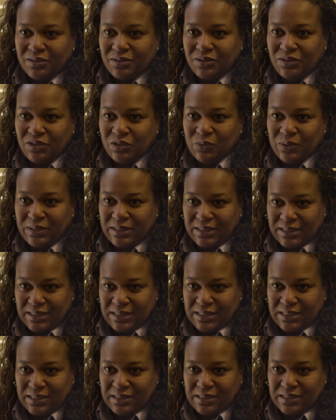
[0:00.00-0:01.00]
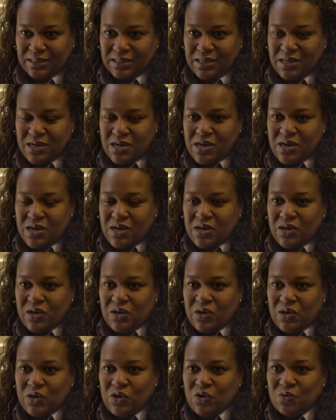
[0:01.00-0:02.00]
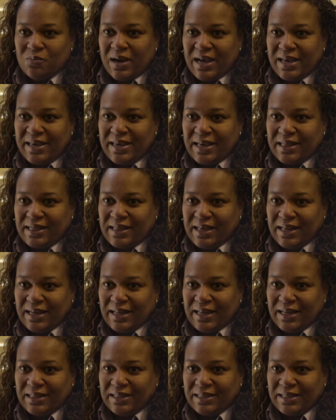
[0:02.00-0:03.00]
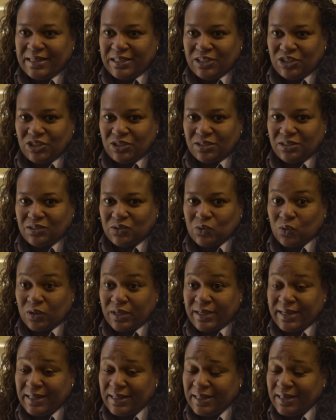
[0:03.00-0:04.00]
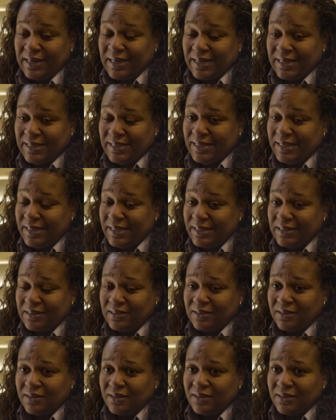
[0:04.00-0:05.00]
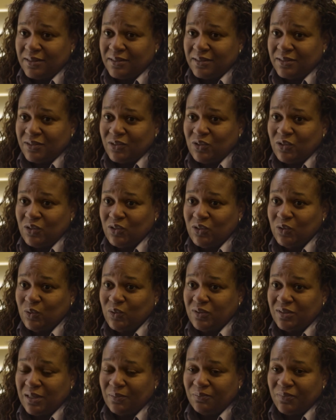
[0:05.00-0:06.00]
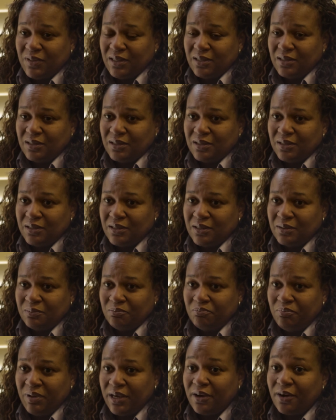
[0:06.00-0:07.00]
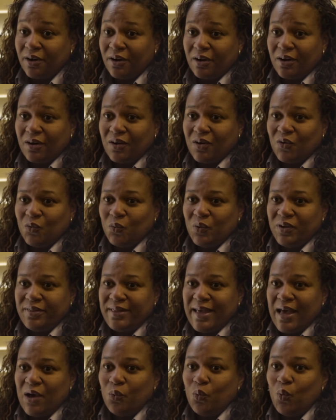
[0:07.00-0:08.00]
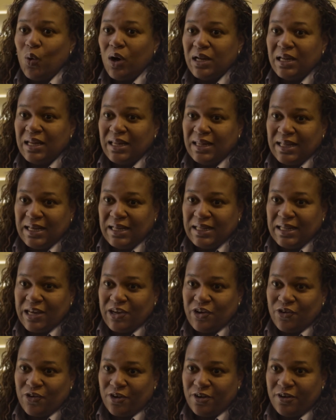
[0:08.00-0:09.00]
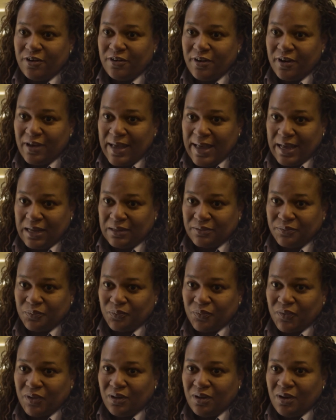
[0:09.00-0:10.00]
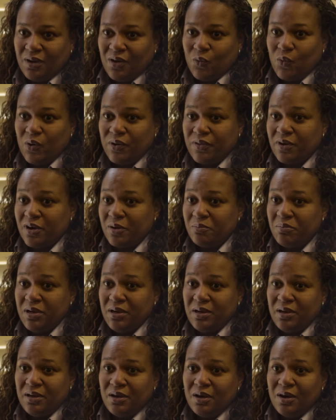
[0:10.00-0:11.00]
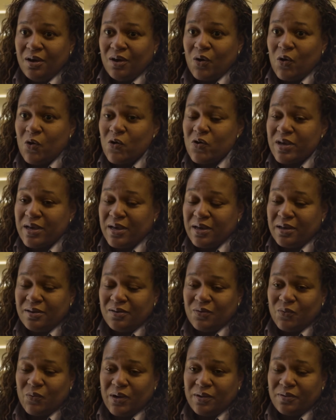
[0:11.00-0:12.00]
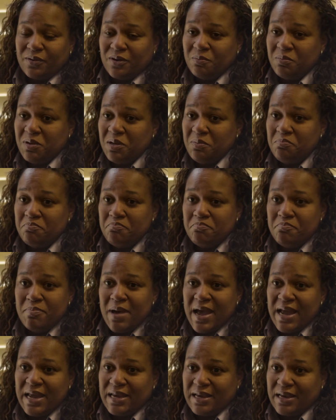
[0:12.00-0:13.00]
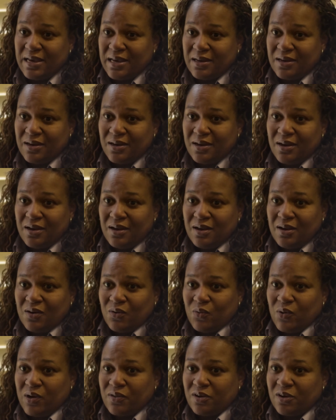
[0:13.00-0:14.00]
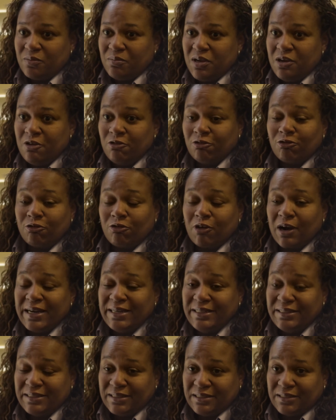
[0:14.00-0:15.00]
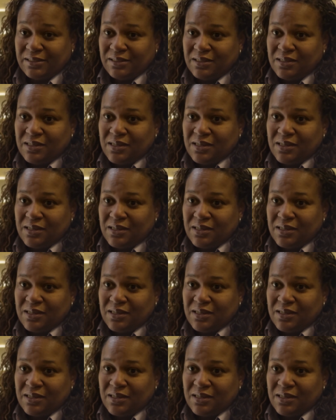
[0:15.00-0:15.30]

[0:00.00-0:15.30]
doing things, you might get that inclination or get the idea to do something bigger with that one thing that you're good at. Whether it be cooking, whether it be baking, whether it be writing.